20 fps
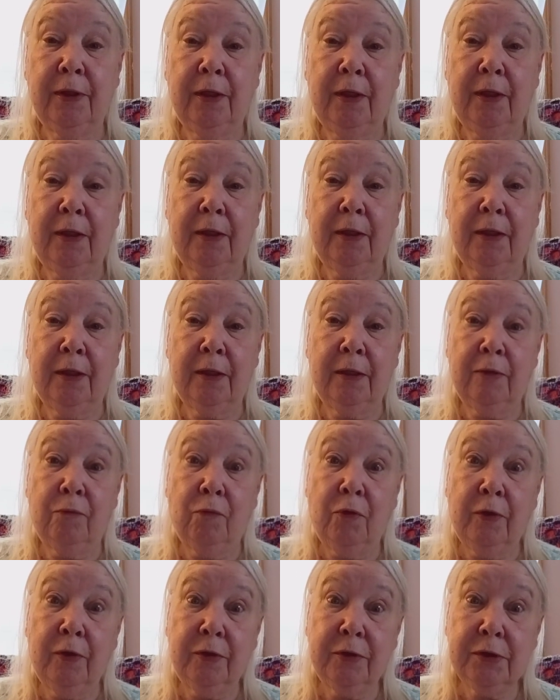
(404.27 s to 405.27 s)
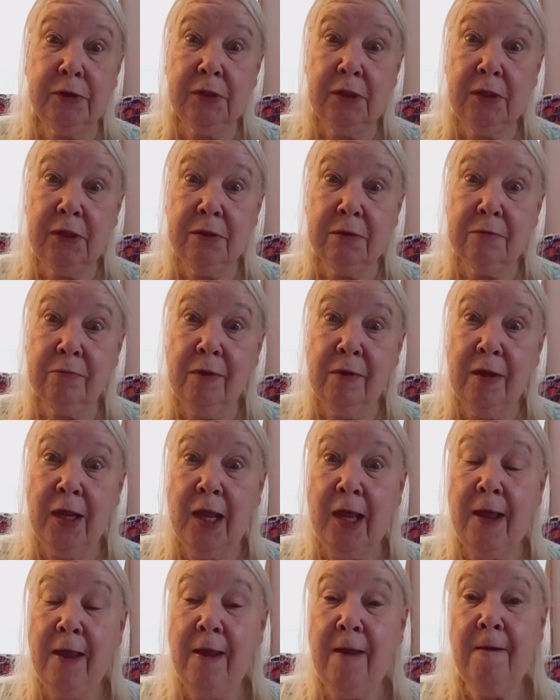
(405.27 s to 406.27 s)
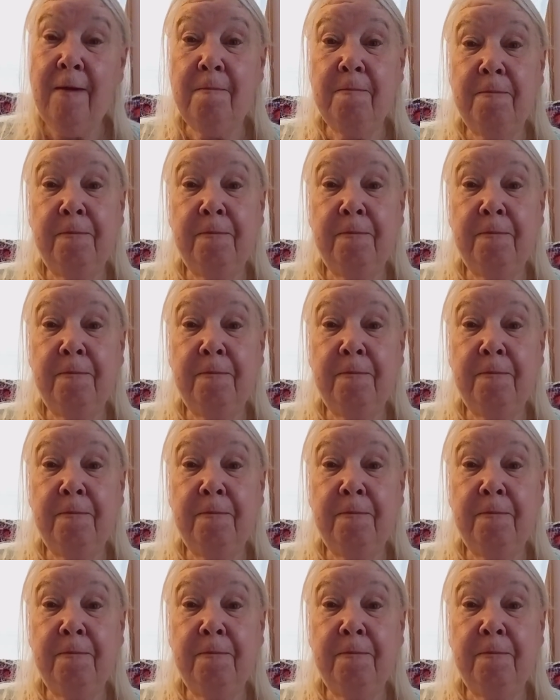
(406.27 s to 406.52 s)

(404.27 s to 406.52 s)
And what you see is what you get,